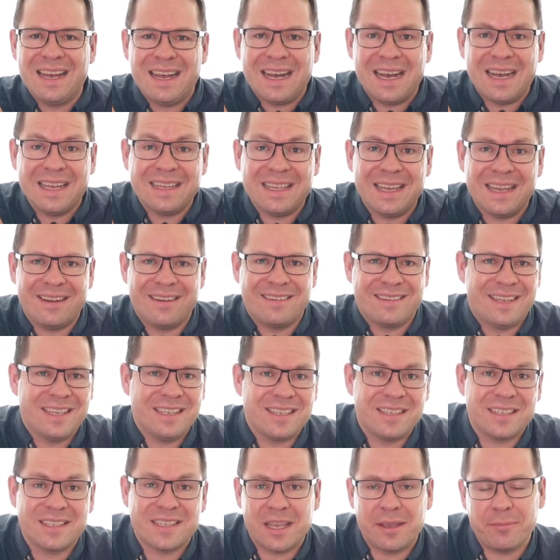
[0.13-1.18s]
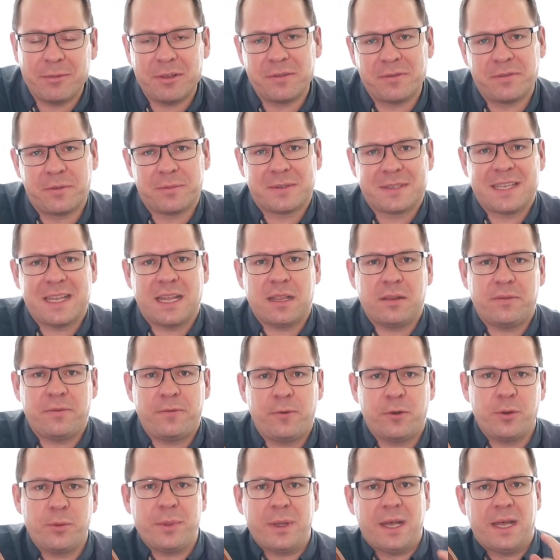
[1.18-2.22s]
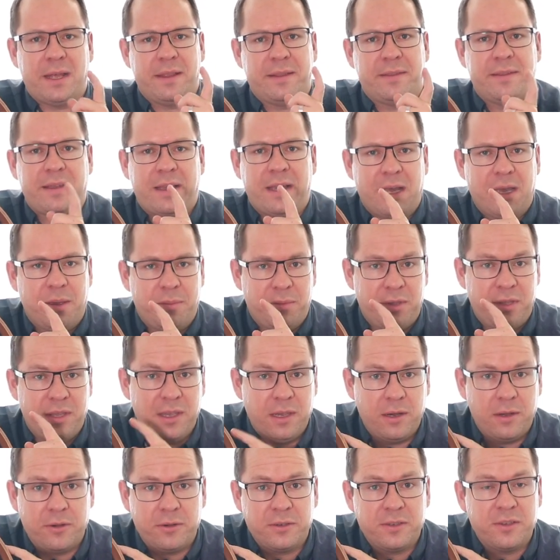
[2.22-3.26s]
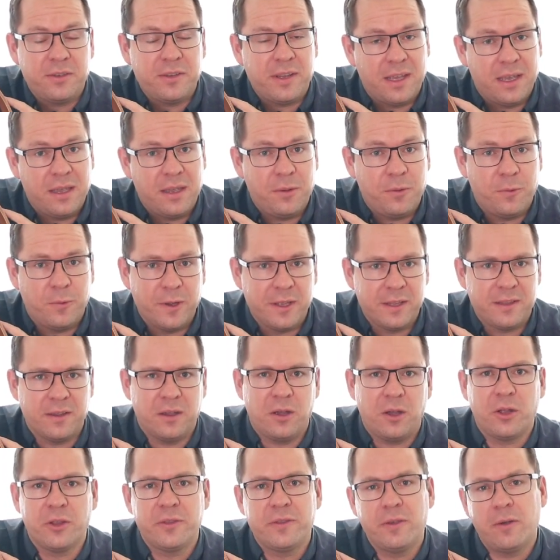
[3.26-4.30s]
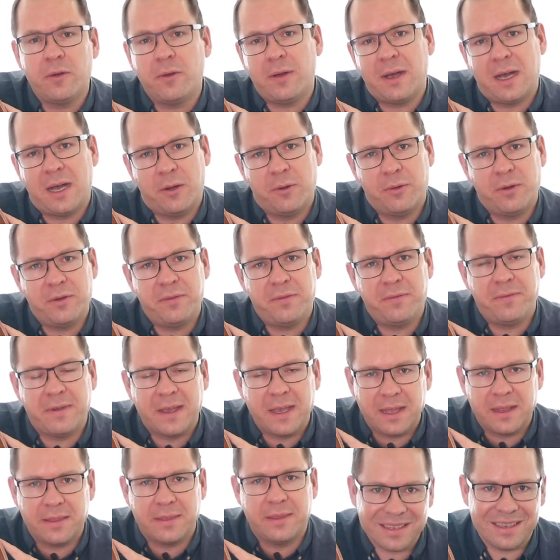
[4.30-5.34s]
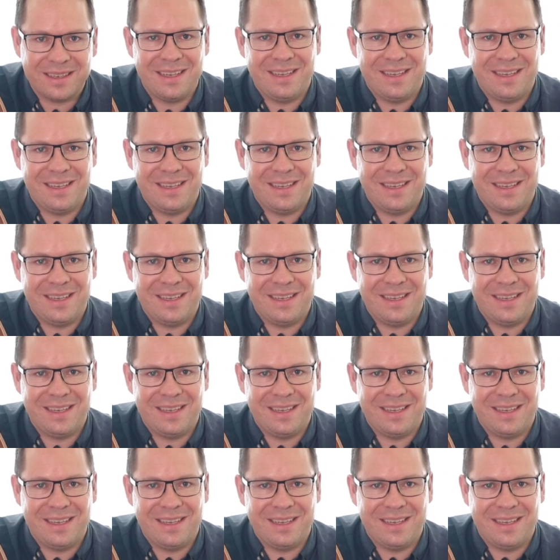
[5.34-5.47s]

Hi there, this is Samuel from Stadler Form and I'm here today with Otto our fan.